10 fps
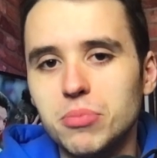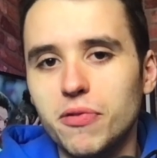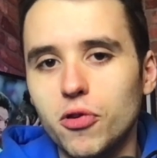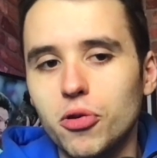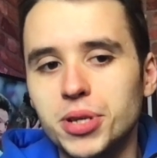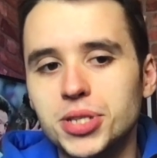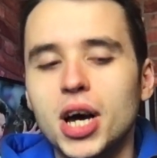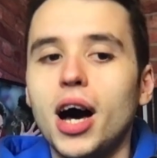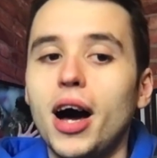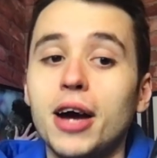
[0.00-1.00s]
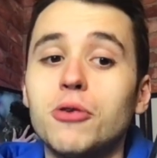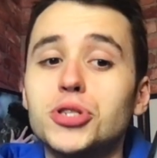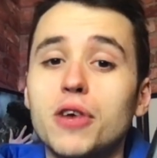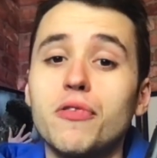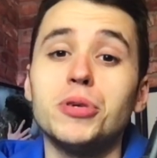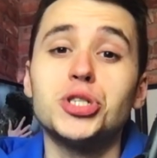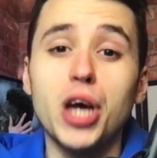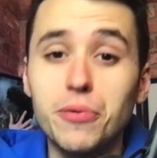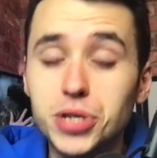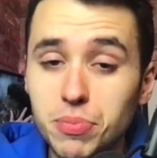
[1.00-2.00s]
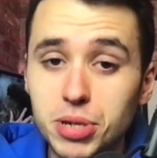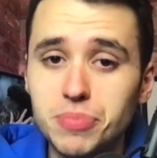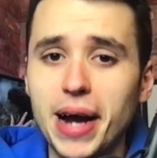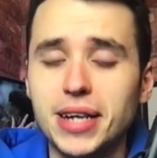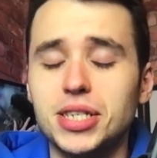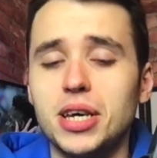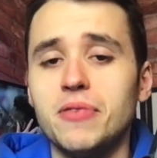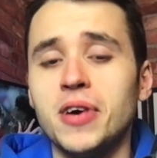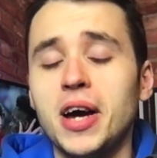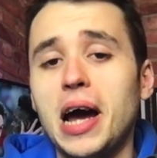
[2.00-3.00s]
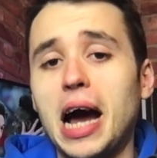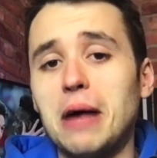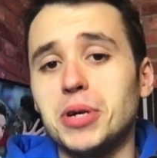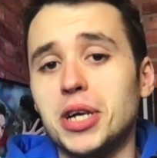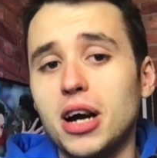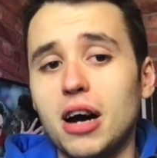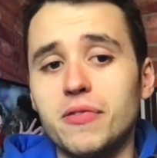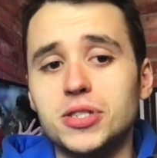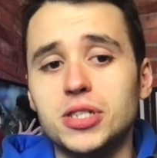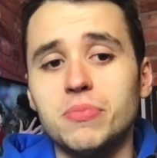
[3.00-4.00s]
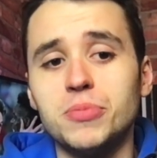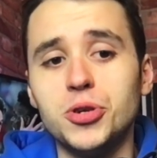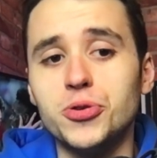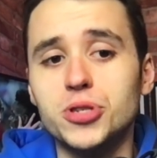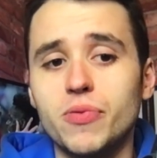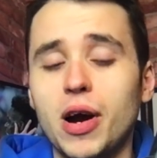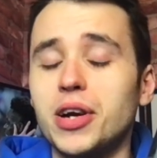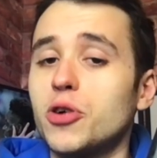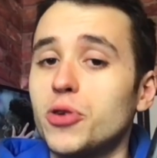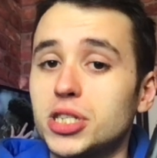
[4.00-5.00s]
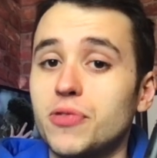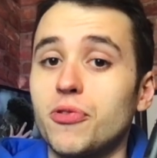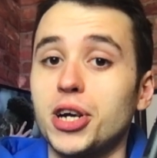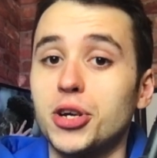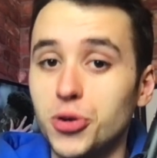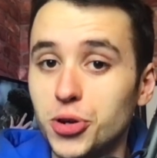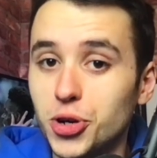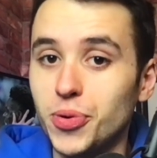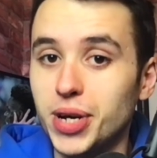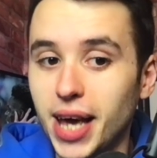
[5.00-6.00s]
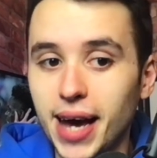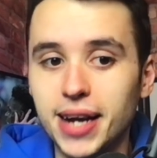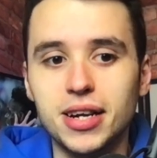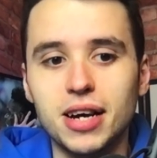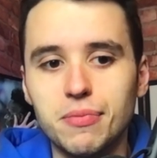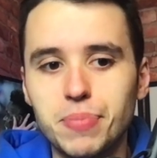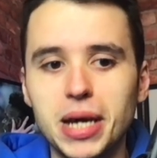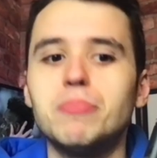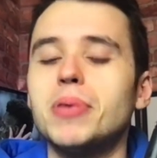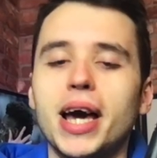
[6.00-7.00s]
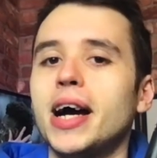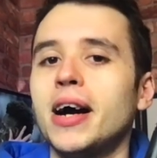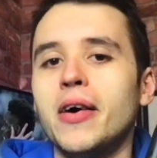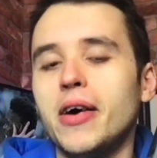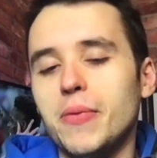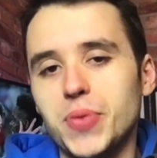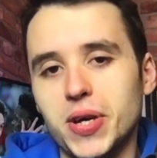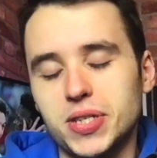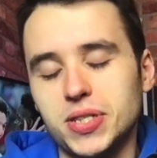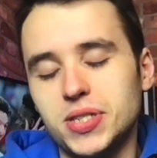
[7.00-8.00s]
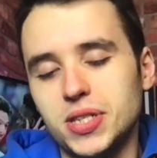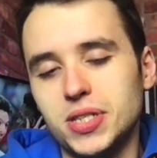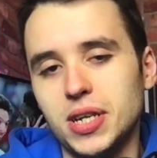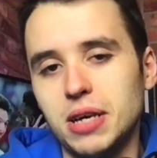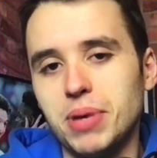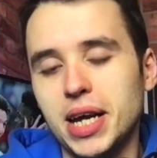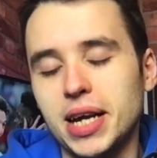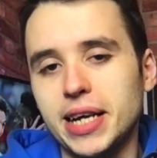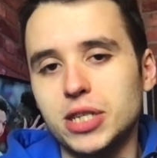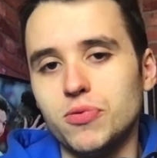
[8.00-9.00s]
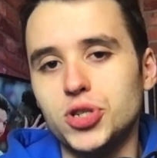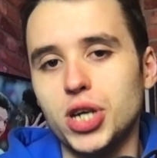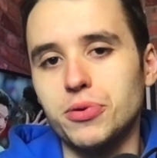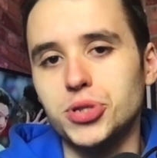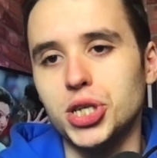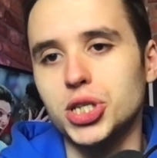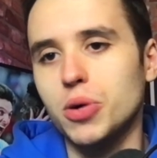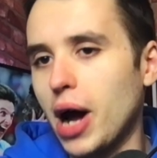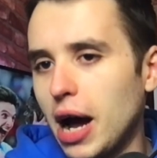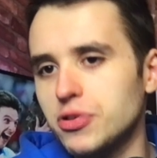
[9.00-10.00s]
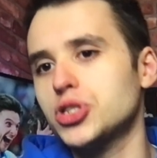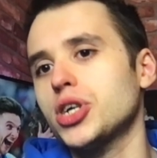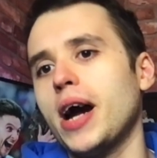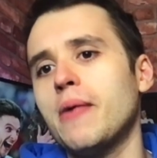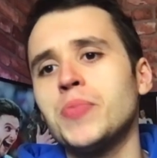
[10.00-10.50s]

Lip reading: performance. I also, from a Chelsea perspective, I'm going to cover some news surrounding Christopher Nkunku again, another big player that's consistently being linked with Chelsea. So we'll have a chat.